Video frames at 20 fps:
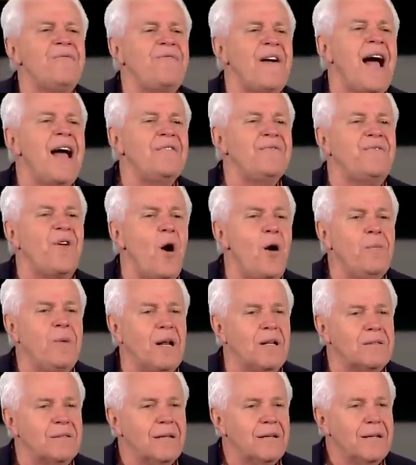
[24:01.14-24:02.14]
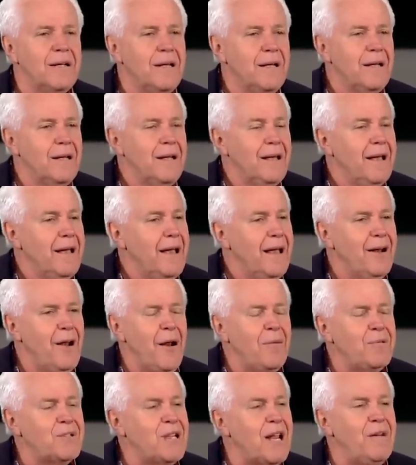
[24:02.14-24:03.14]
to find formulas. And
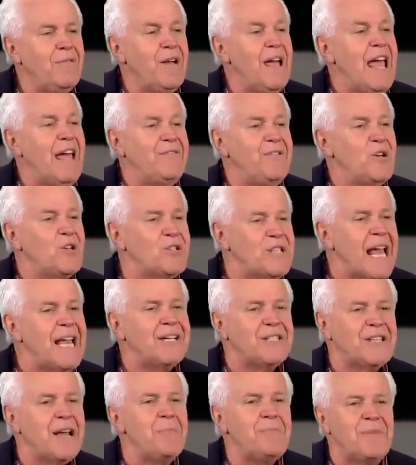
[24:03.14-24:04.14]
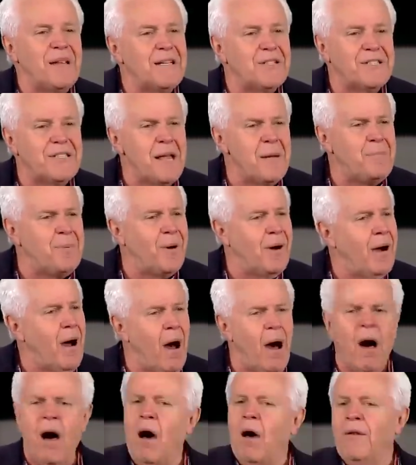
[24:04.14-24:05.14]
all of a sudden, if you say something simple,
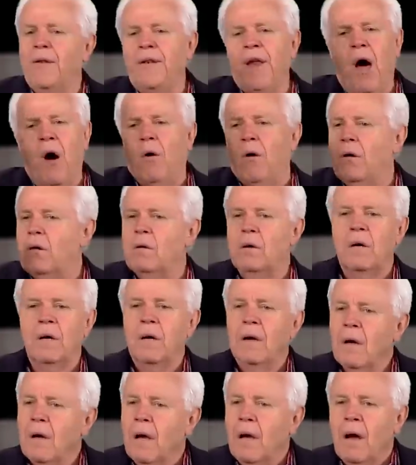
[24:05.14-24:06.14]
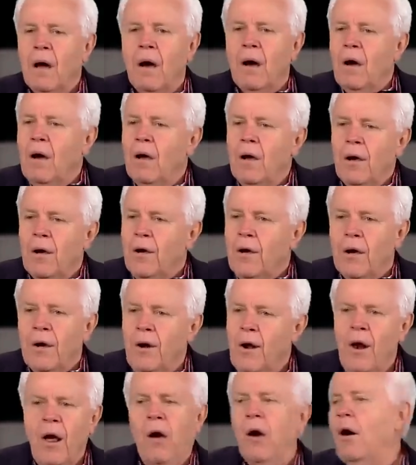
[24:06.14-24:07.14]
oh, no.
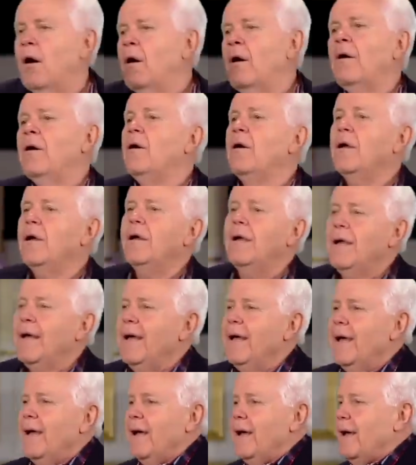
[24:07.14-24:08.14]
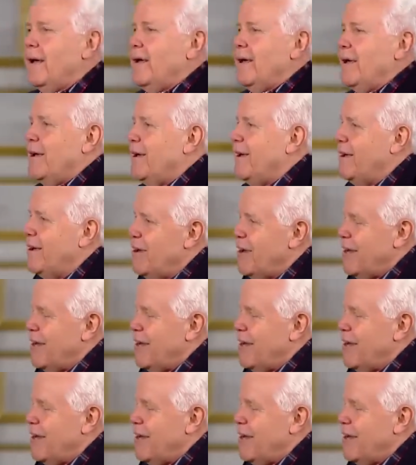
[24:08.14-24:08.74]
No.